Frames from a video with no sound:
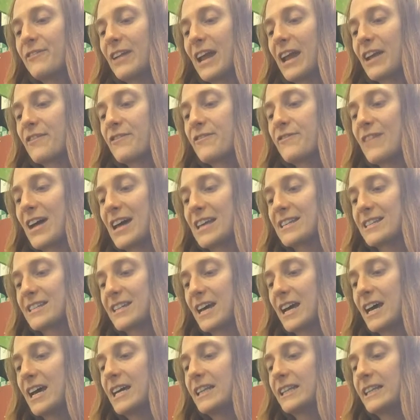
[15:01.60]
flying
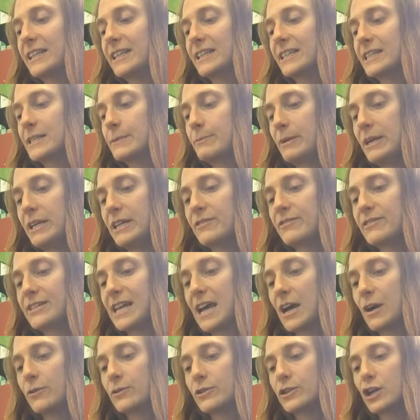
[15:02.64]
faster than the speed of
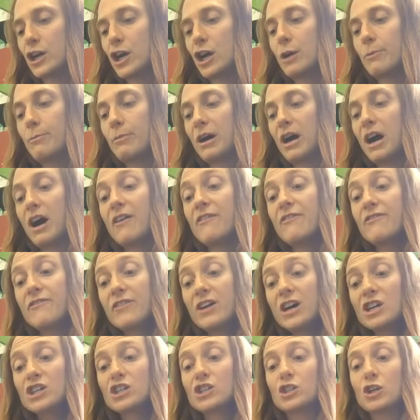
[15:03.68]
sound. But her
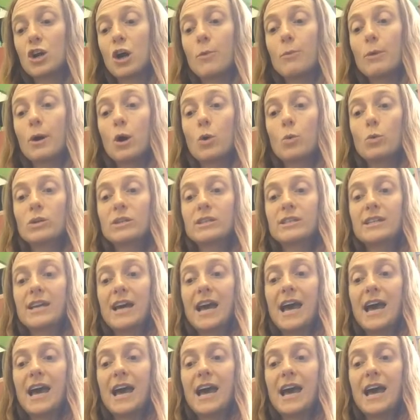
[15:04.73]
first job was to